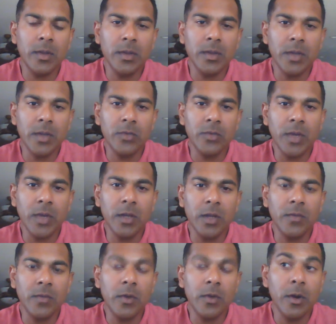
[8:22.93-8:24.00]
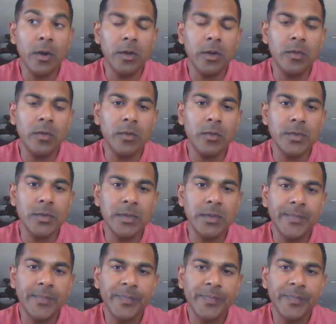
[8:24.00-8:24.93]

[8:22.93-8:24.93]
the track interval, hard intervals.